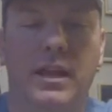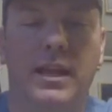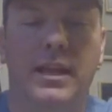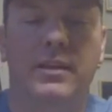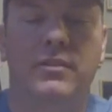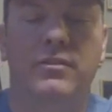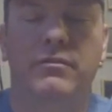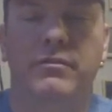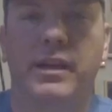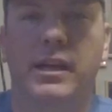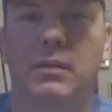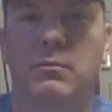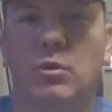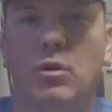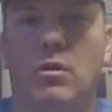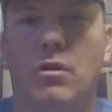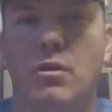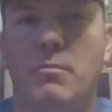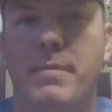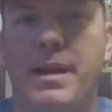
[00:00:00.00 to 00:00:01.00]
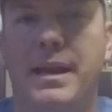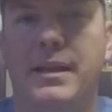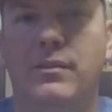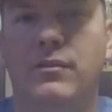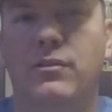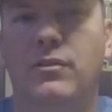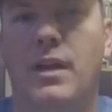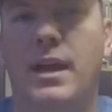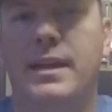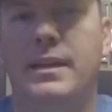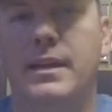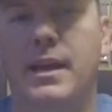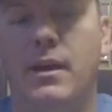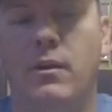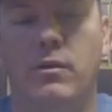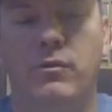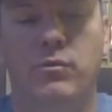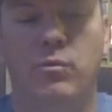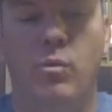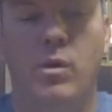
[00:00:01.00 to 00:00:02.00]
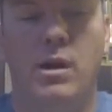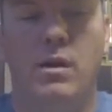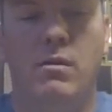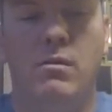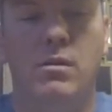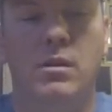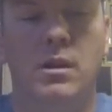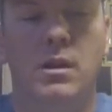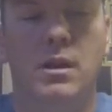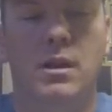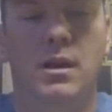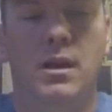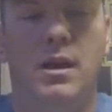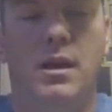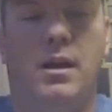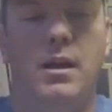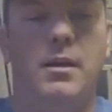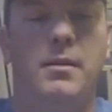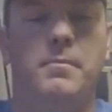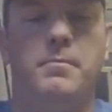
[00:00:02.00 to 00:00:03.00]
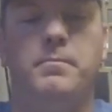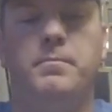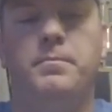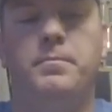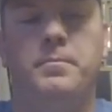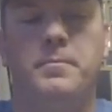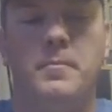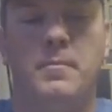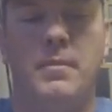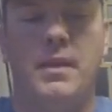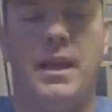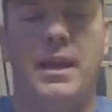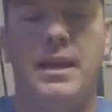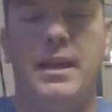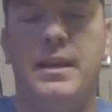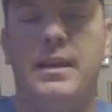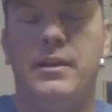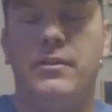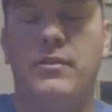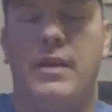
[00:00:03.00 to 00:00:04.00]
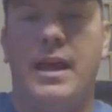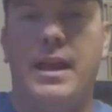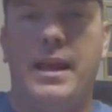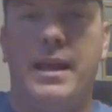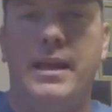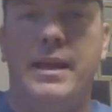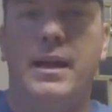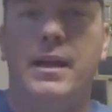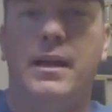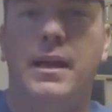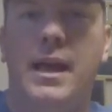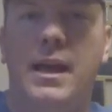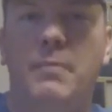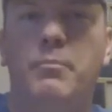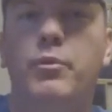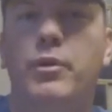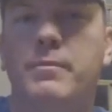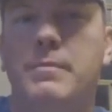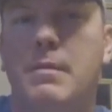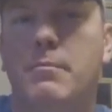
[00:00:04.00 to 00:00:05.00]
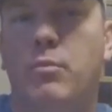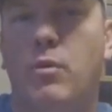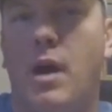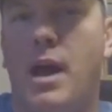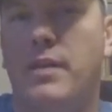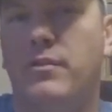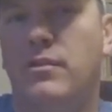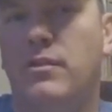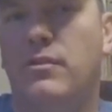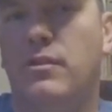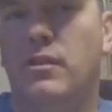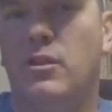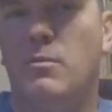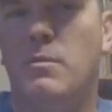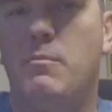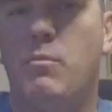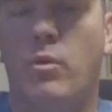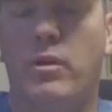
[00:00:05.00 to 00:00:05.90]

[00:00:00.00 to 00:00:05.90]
and it's available on the main site now as well. Um, and it is at a uh, at a premium price. It's a little bit